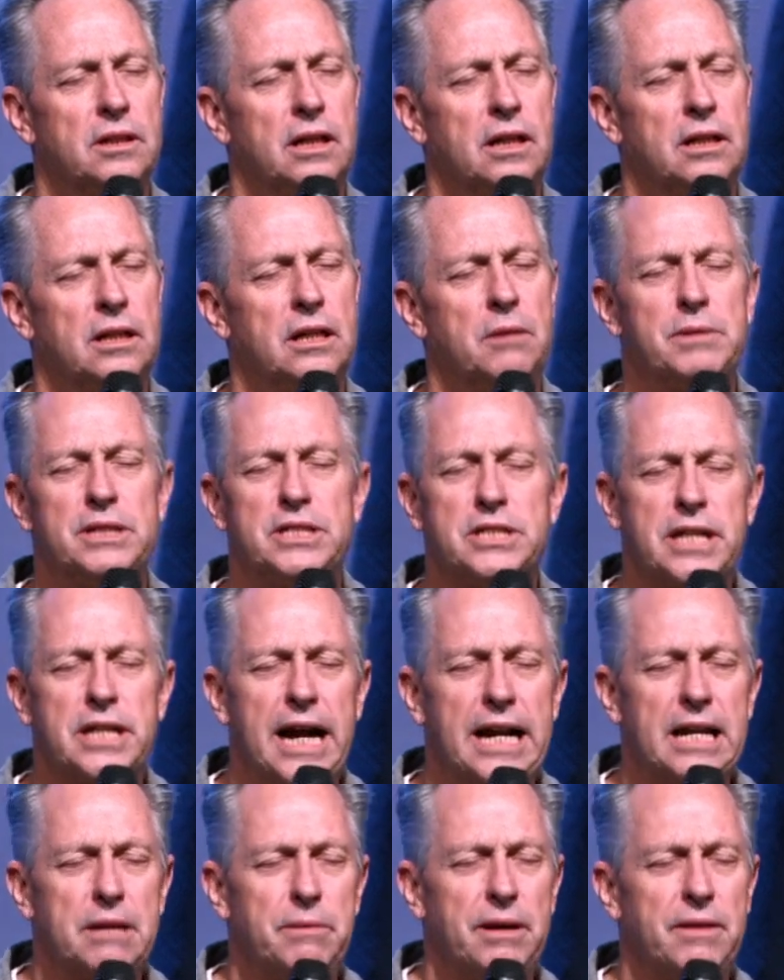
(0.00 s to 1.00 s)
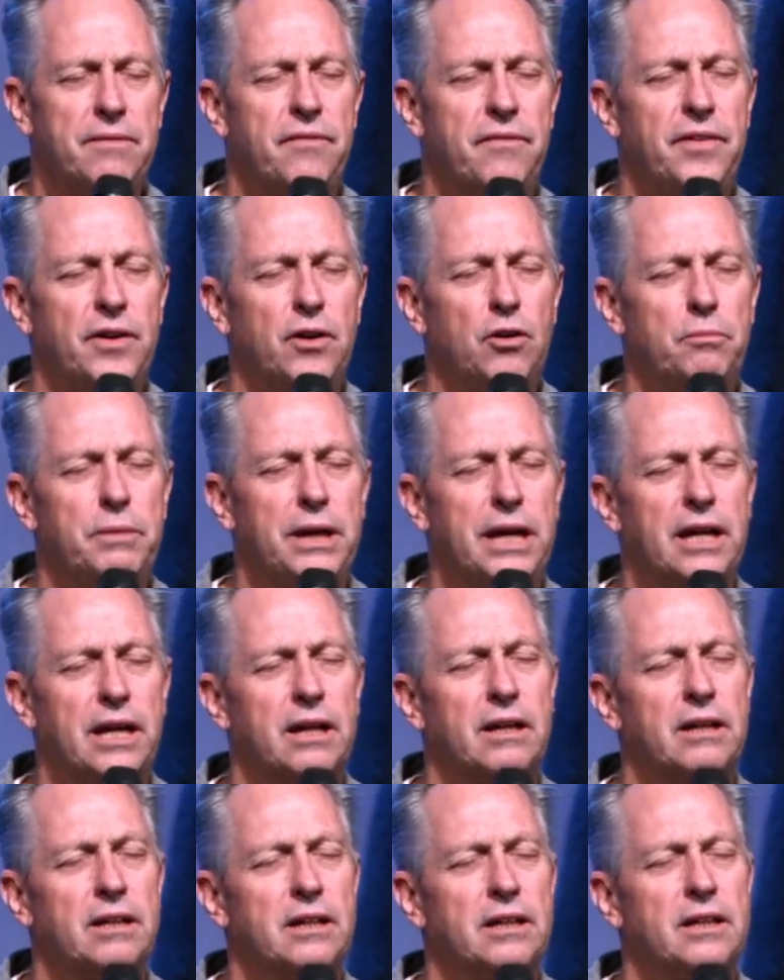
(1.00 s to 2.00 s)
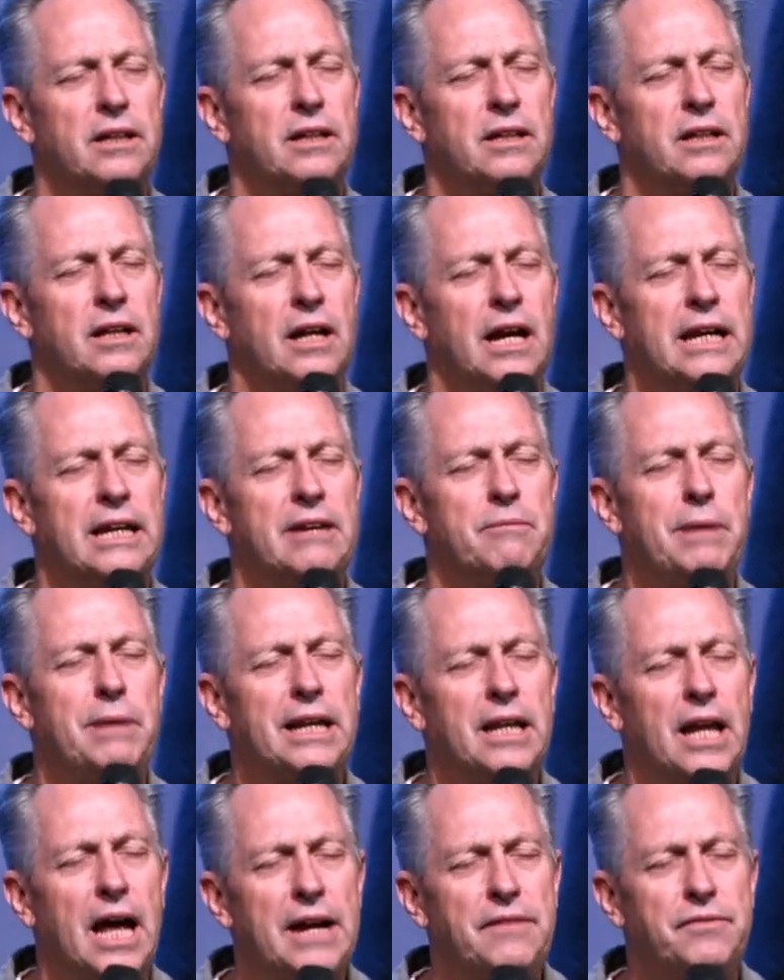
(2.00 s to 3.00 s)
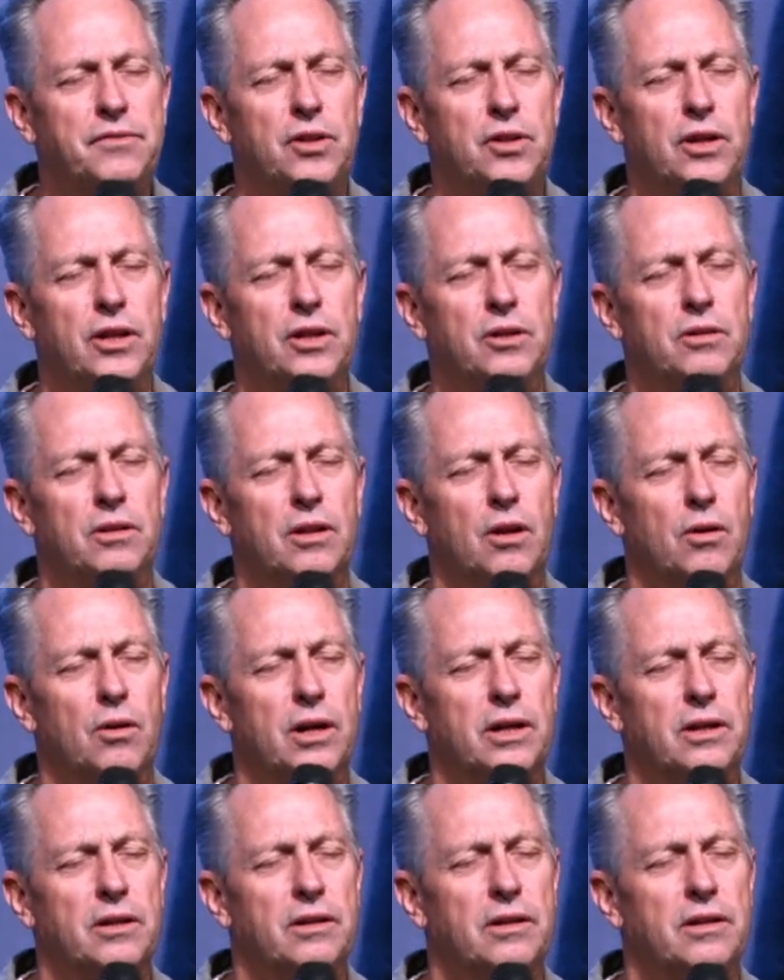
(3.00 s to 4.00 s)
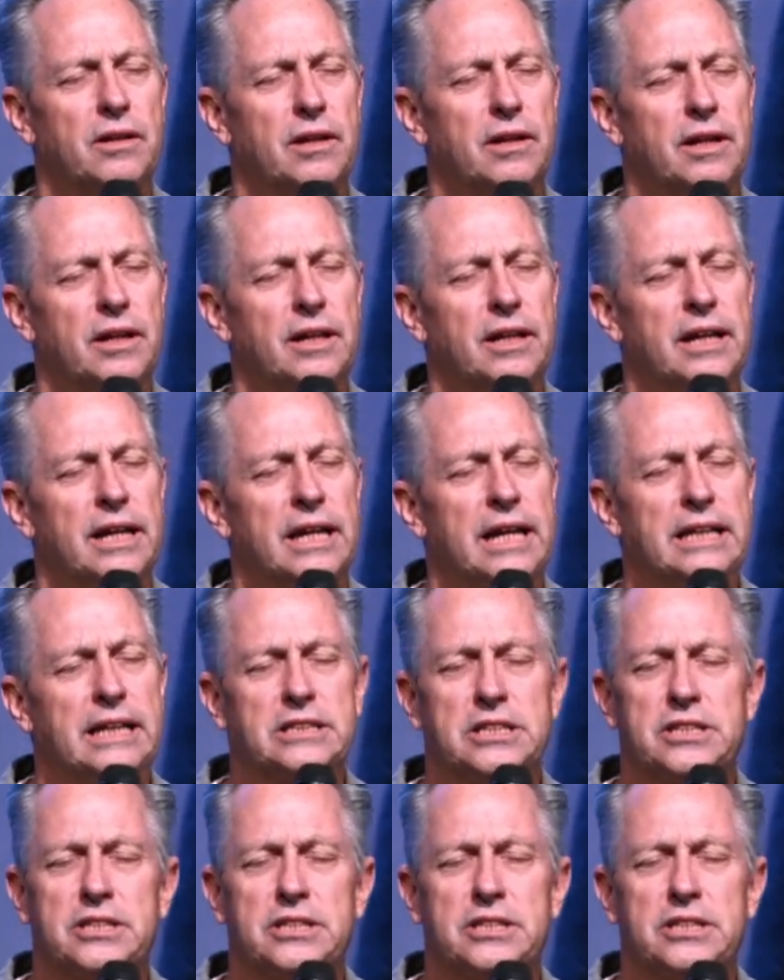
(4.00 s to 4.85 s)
Come inside of me. Fill me. I give my life to you, Lord. It's as